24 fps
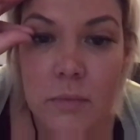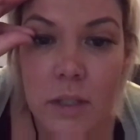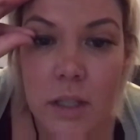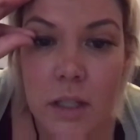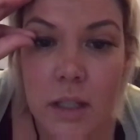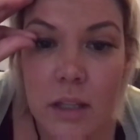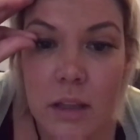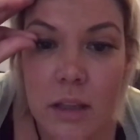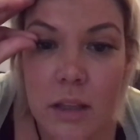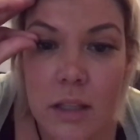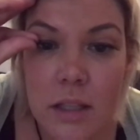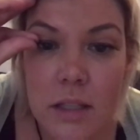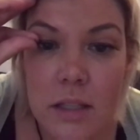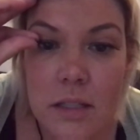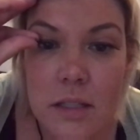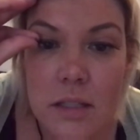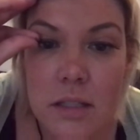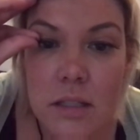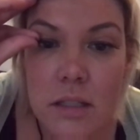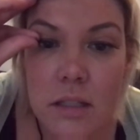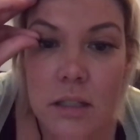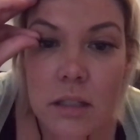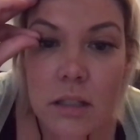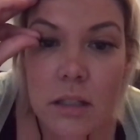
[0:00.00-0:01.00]
And
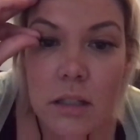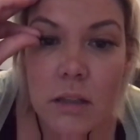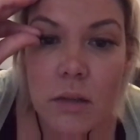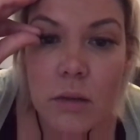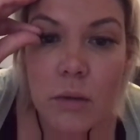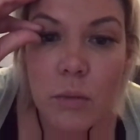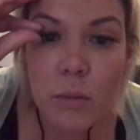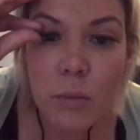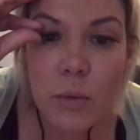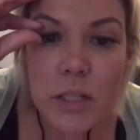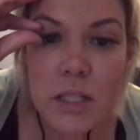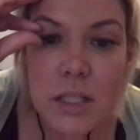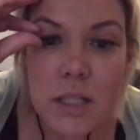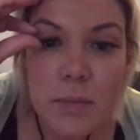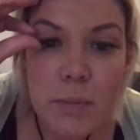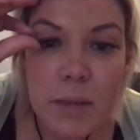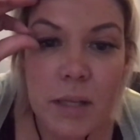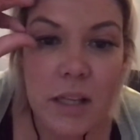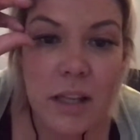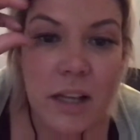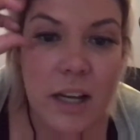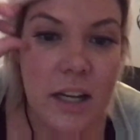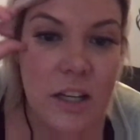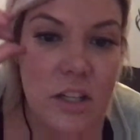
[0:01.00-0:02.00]
these
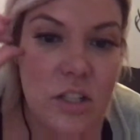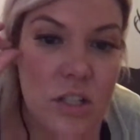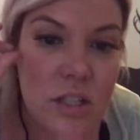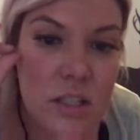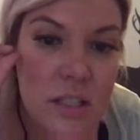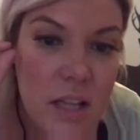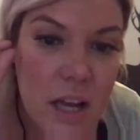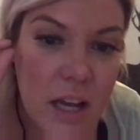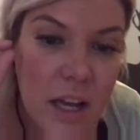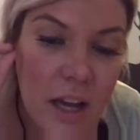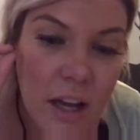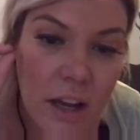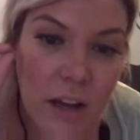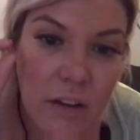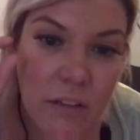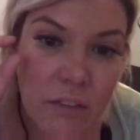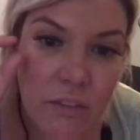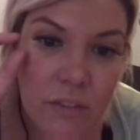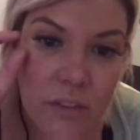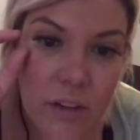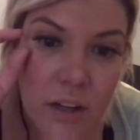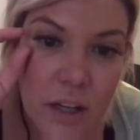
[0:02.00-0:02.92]
wispy lashes have